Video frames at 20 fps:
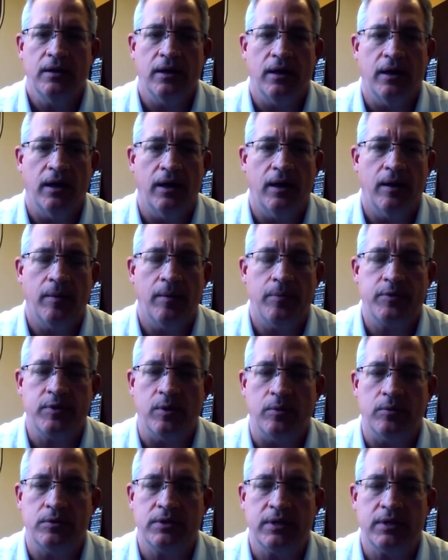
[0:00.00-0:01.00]
Uh, t-
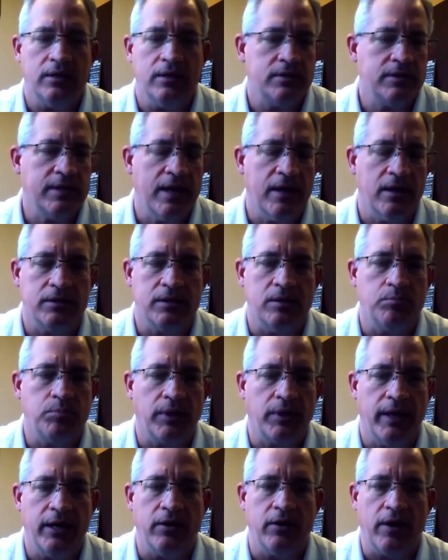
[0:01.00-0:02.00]
t- talented
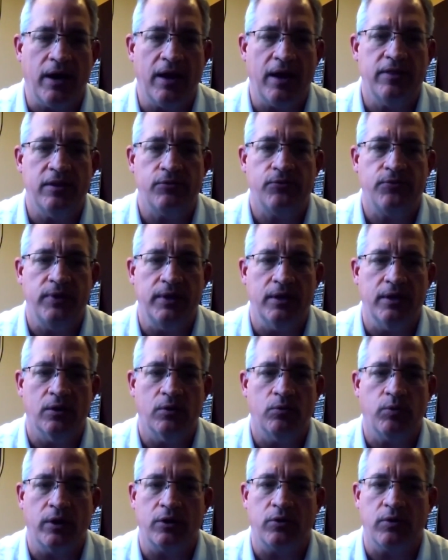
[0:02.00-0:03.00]
player on the
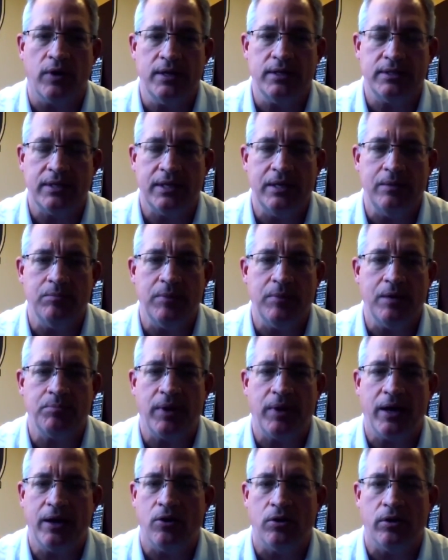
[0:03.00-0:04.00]
field. What a great teammate
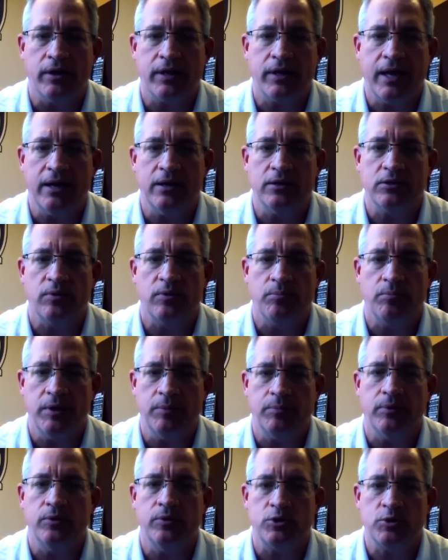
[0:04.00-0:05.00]
by all accounts from
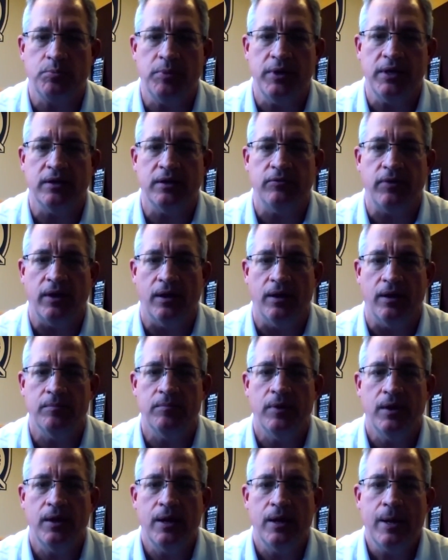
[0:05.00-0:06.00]
people who speak of
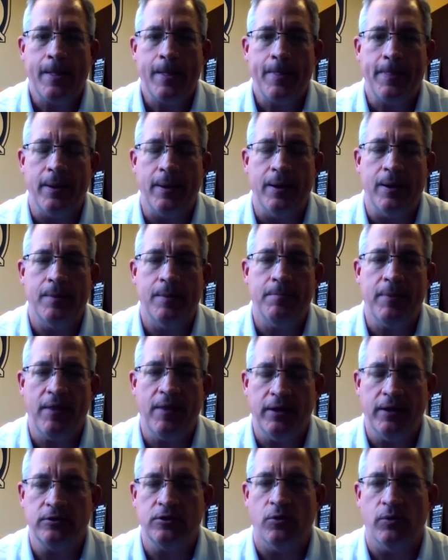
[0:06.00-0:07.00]
him. Um, and
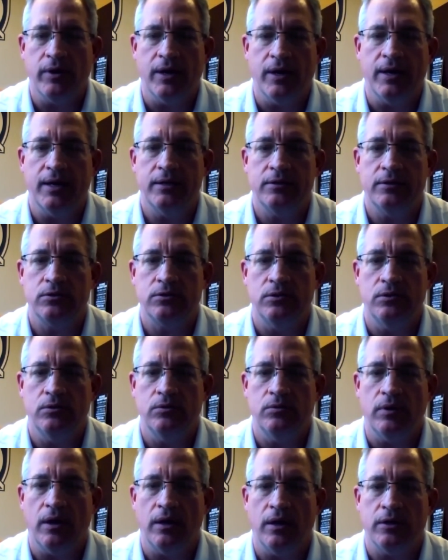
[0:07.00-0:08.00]
then going on
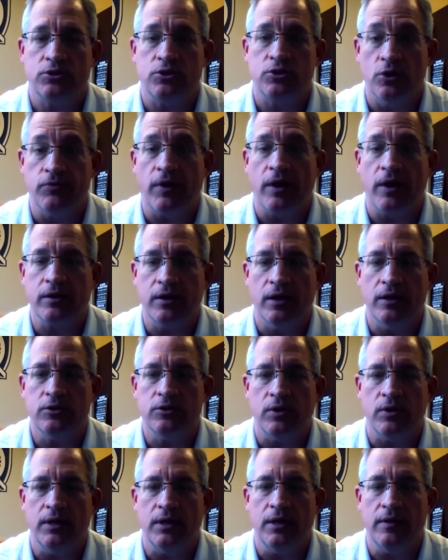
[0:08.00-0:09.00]
to uh, serve our
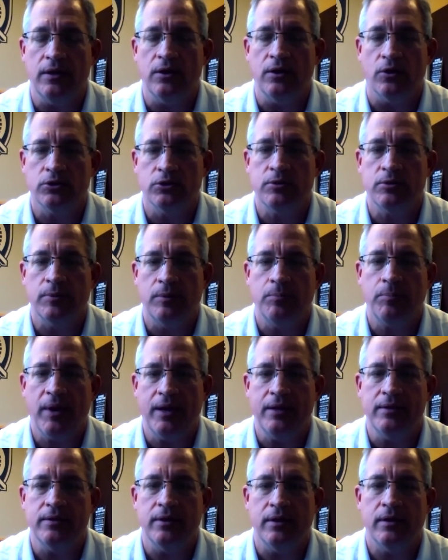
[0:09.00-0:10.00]
country and then ultimately
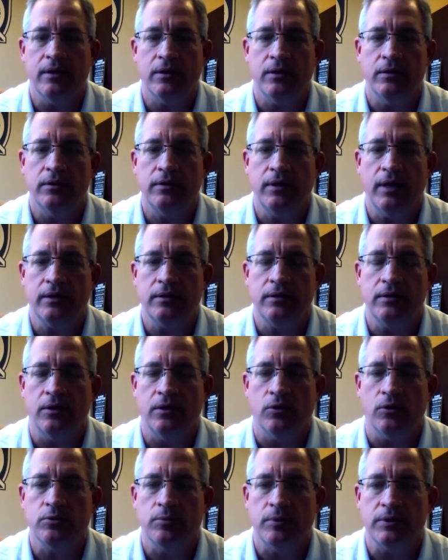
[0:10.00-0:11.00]
paying the, that, the
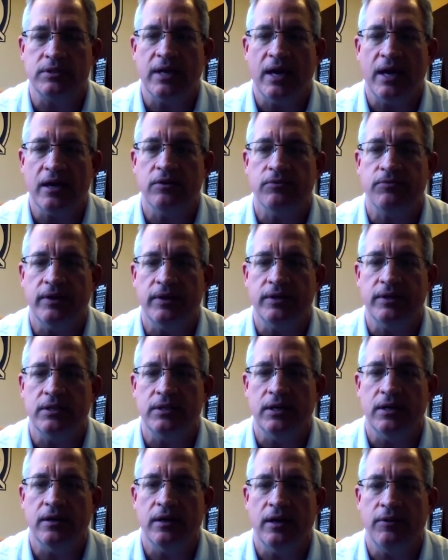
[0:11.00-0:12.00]
ultimate sacrifice
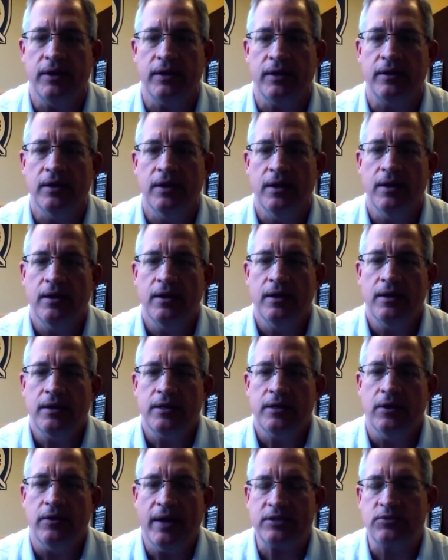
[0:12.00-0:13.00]
there. And I think
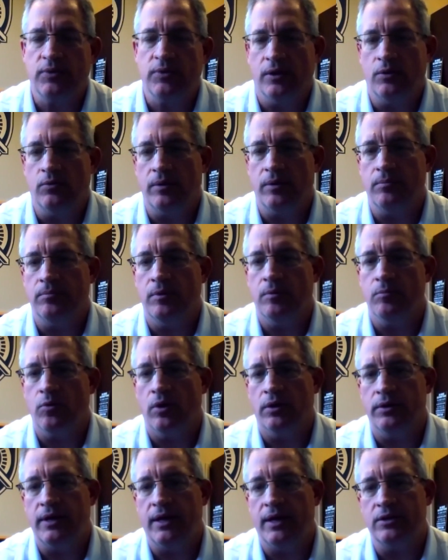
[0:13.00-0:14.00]
know, that's really what
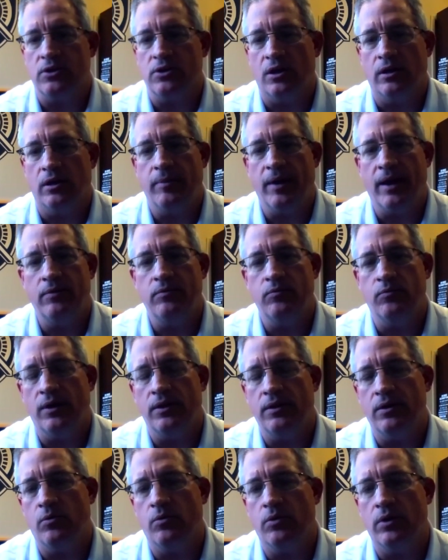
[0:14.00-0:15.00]
Memorial Day is all about. And
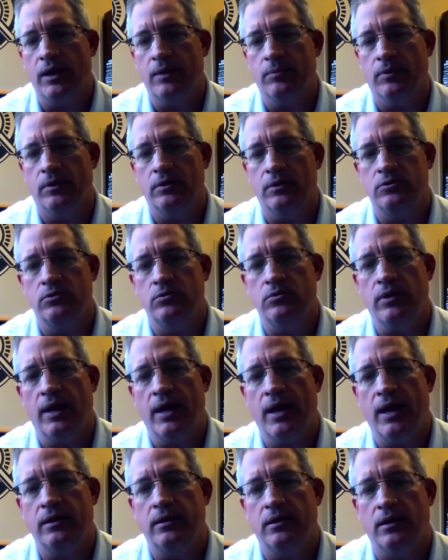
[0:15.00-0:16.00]
whether we're able to do
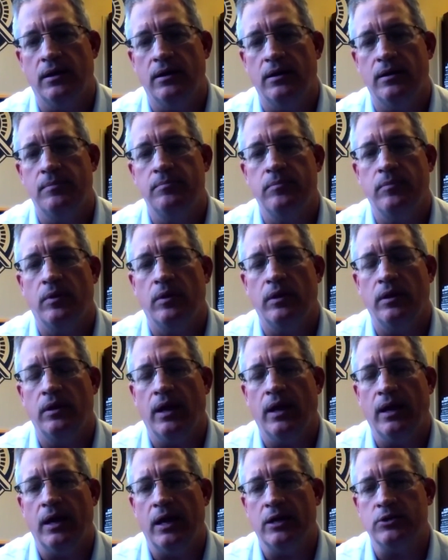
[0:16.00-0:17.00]
that um,
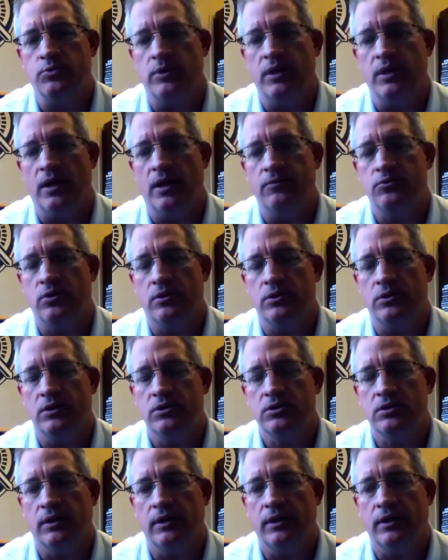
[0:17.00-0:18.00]
as we have
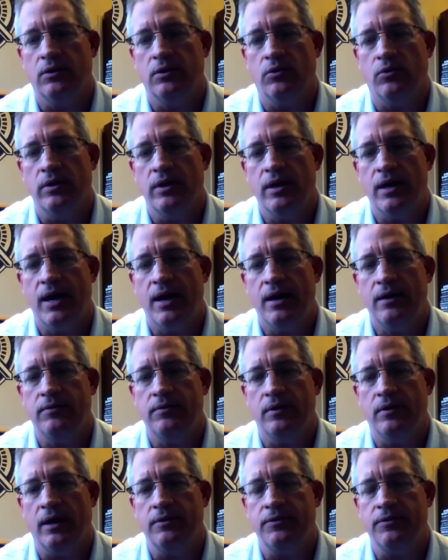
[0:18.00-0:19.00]
traditionally or not,
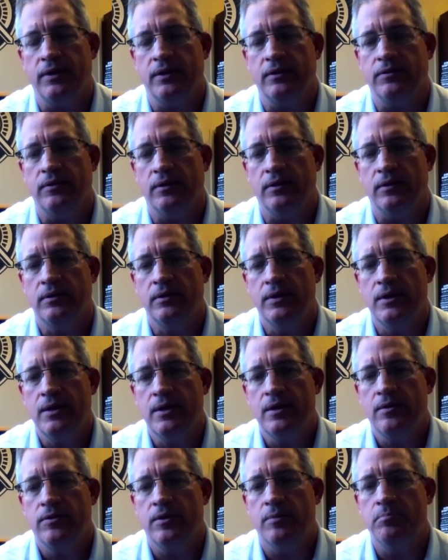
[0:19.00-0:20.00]
I think the
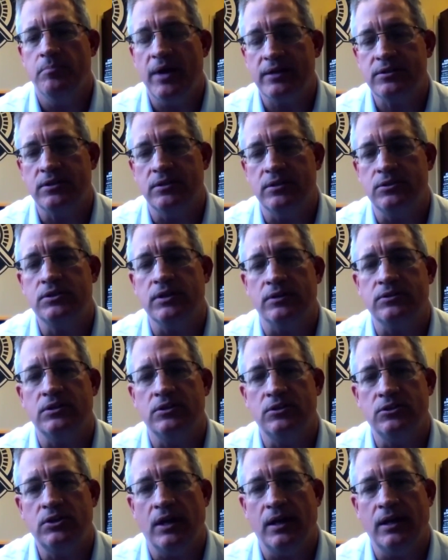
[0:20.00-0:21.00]
the message
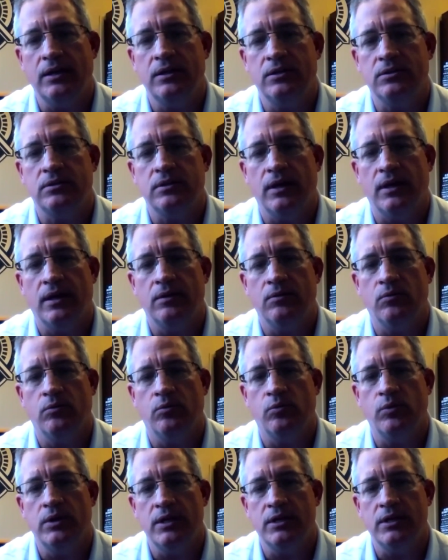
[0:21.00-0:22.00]
doesn't change that
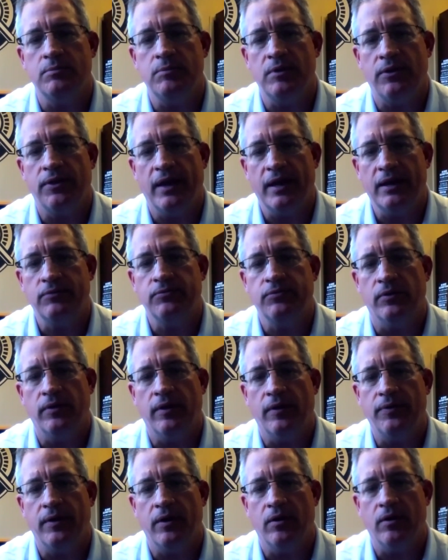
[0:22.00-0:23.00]
we need to be thankful
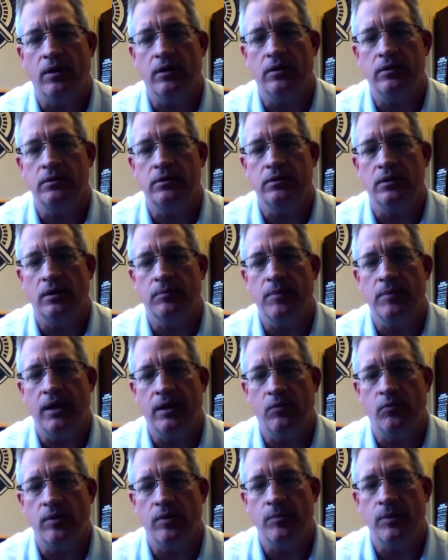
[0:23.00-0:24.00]
that there are young men
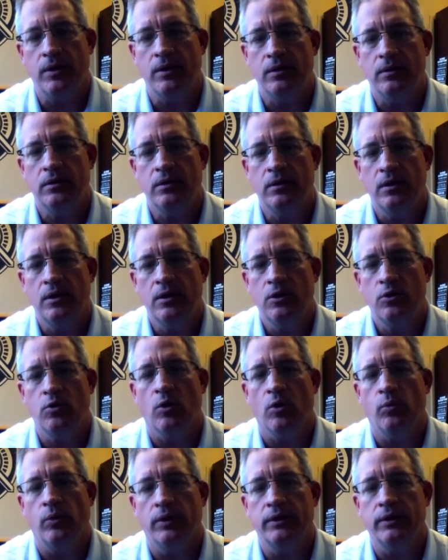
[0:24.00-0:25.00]
and women who
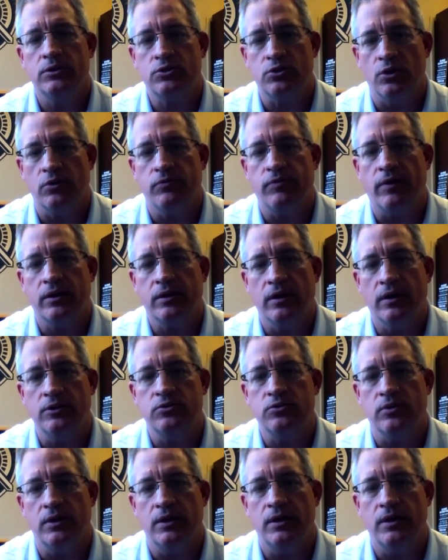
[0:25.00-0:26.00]
are willing to serve our
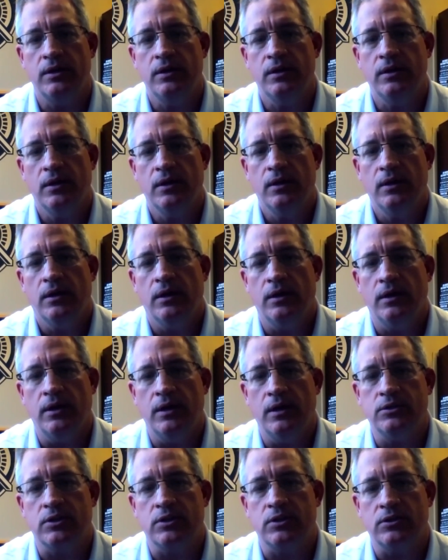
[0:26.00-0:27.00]
country
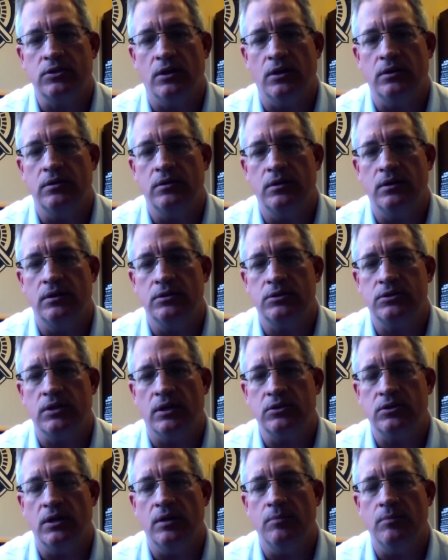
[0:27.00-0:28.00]
in such a in
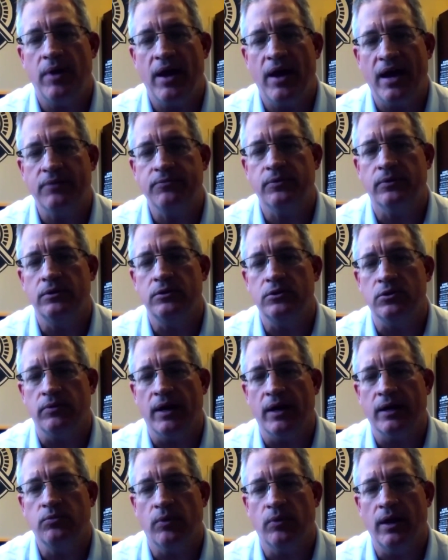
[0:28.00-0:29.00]
such an impactful and
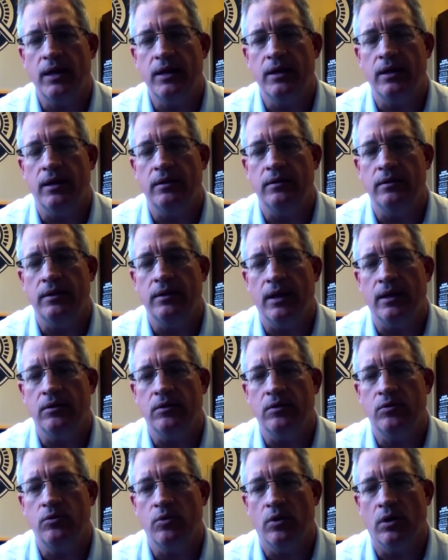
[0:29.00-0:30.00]
direct way, and that
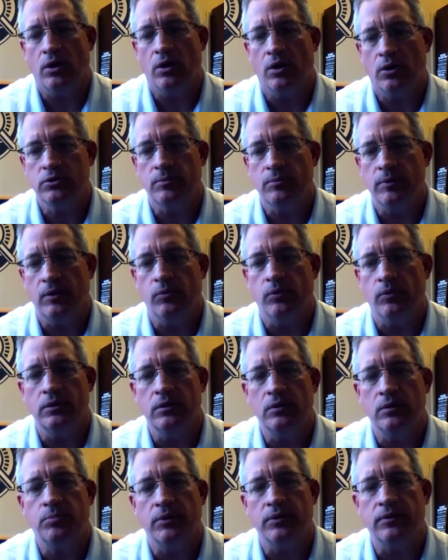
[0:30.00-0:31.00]
who ultimately willing
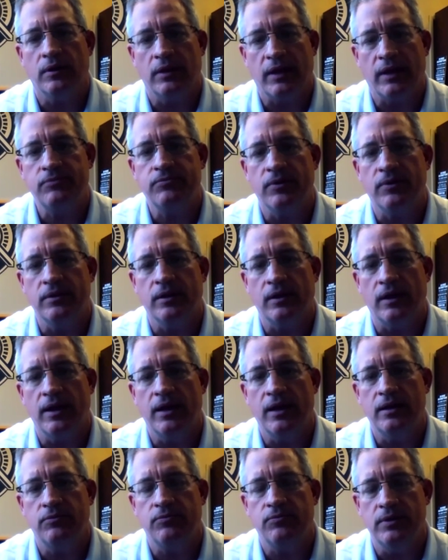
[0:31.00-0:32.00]
to put their life on the
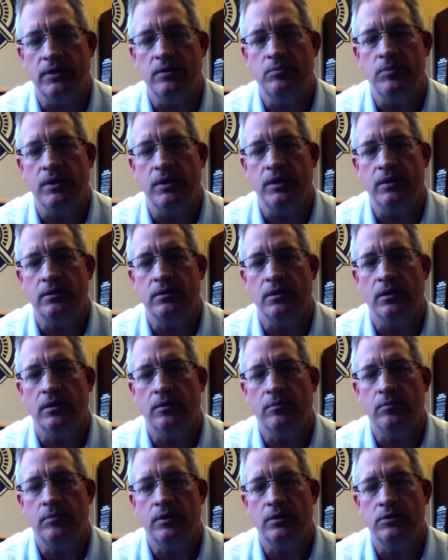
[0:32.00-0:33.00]
line if need be
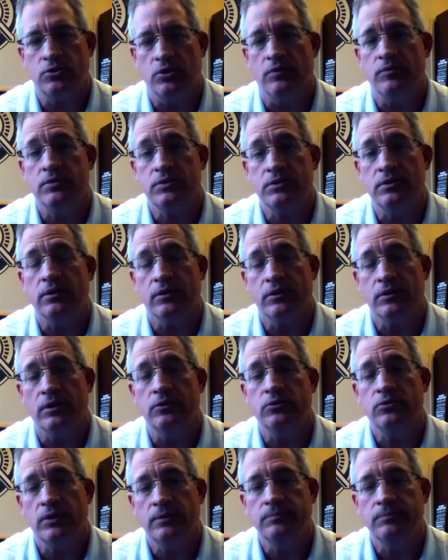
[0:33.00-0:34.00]
um, in service to their
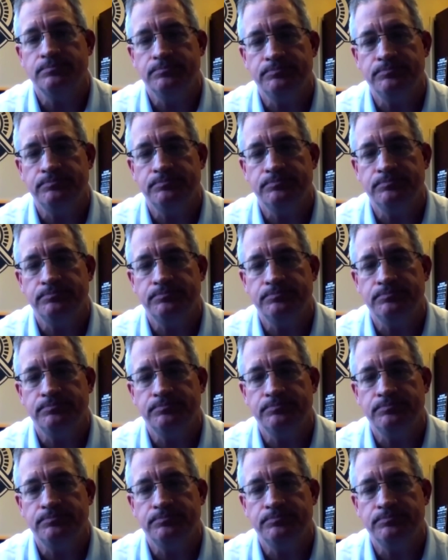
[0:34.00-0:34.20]
country.